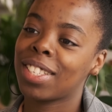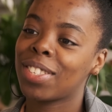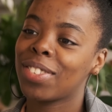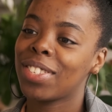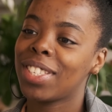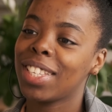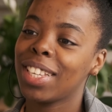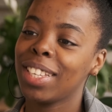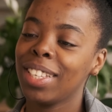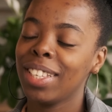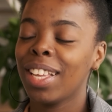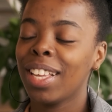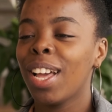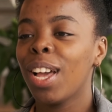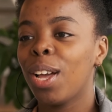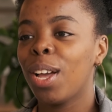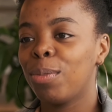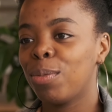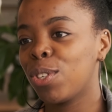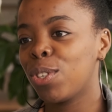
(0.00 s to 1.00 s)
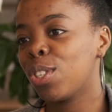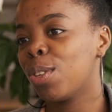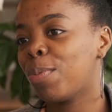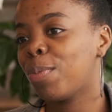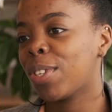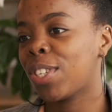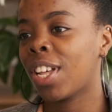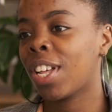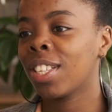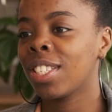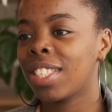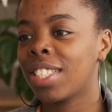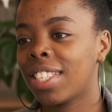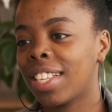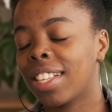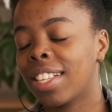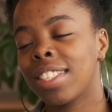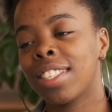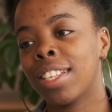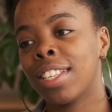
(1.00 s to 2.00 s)
I would like to
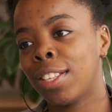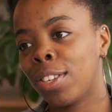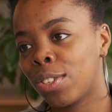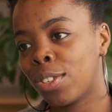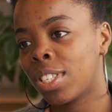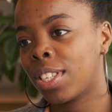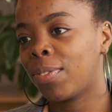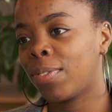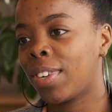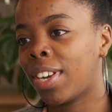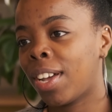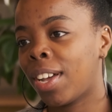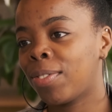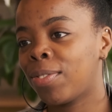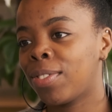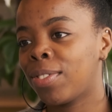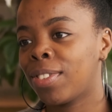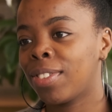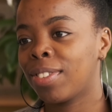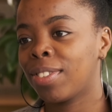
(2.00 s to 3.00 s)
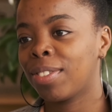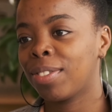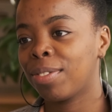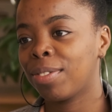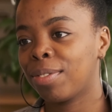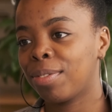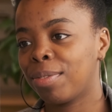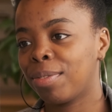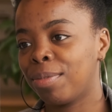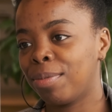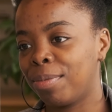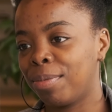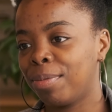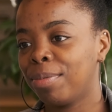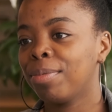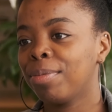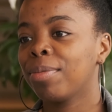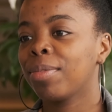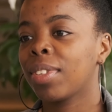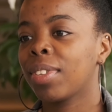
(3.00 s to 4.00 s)
bring about is I'd like to
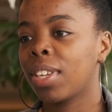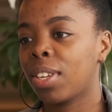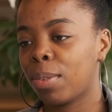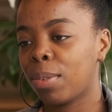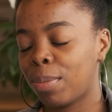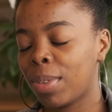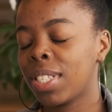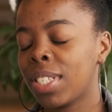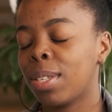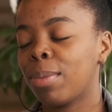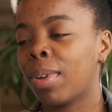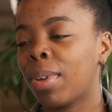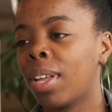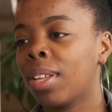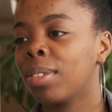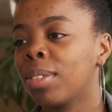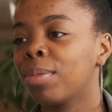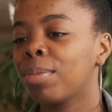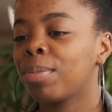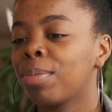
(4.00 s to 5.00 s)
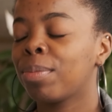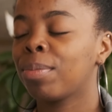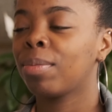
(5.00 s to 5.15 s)
talk about your buyer persona.